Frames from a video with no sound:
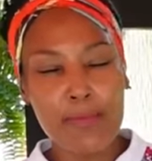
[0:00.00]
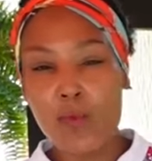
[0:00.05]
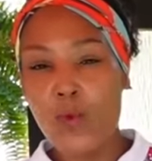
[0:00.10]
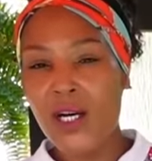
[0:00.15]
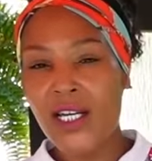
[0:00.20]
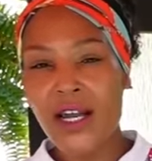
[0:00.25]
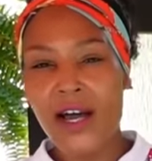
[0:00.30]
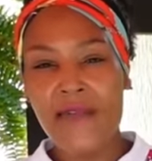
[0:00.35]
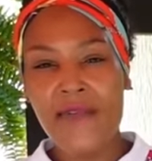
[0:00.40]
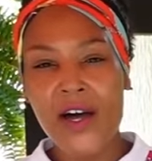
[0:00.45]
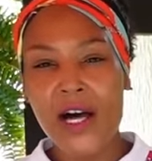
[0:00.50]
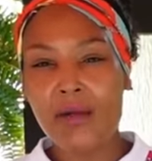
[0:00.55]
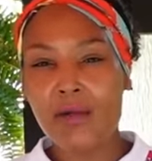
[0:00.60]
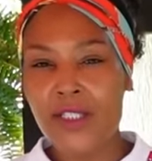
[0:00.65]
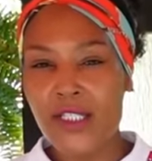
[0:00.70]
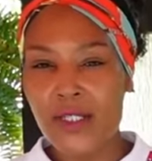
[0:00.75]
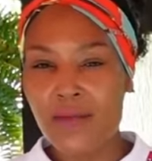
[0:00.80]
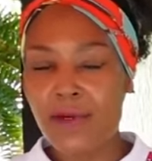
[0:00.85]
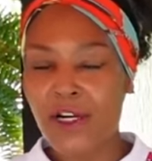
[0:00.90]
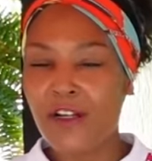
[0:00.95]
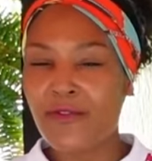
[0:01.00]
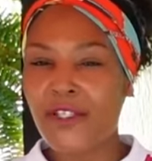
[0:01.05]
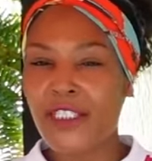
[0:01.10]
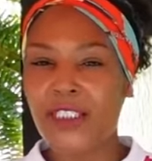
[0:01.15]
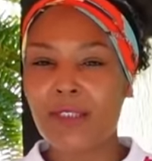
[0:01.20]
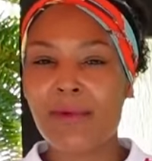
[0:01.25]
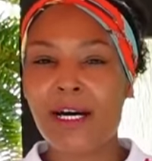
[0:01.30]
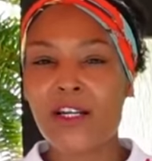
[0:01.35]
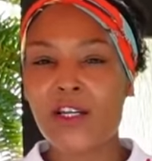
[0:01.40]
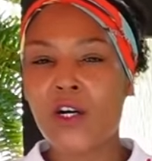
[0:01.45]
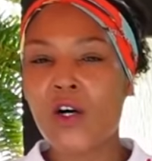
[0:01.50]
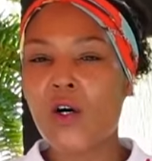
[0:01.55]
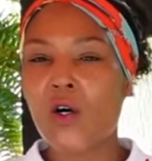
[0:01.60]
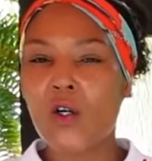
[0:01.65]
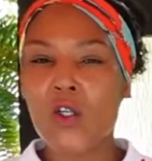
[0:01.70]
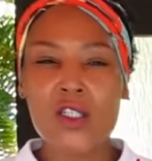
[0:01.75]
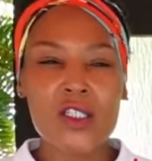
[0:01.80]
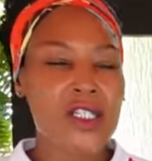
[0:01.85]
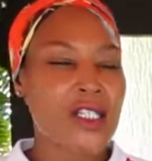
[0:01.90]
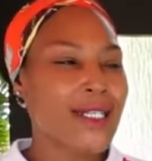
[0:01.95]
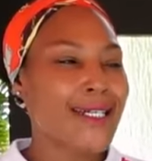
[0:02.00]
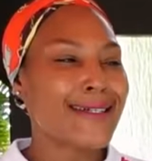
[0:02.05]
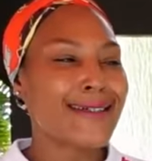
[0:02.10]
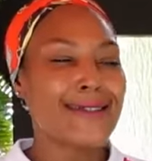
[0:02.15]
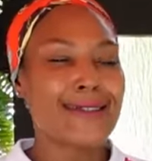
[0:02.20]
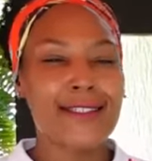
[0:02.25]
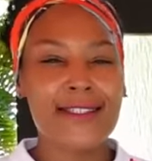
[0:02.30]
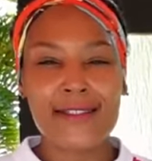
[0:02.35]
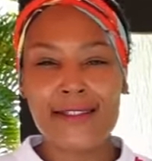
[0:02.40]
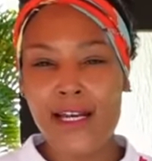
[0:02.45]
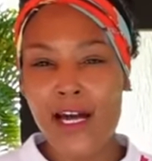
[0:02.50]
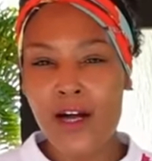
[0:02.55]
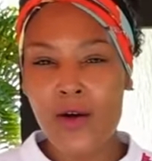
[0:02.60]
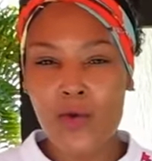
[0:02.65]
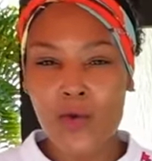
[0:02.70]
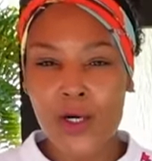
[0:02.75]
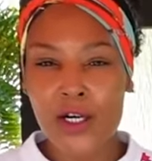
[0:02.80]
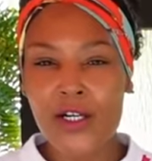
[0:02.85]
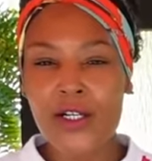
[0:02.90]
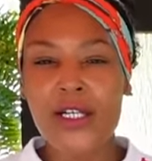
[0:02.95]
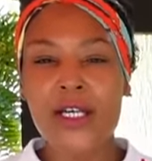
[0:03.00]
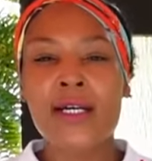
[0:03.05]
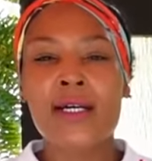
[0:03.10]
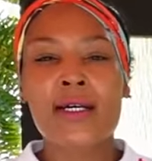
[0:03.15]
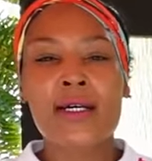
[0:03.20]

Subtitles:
what I thought was the perfect amount of holes. It did not work.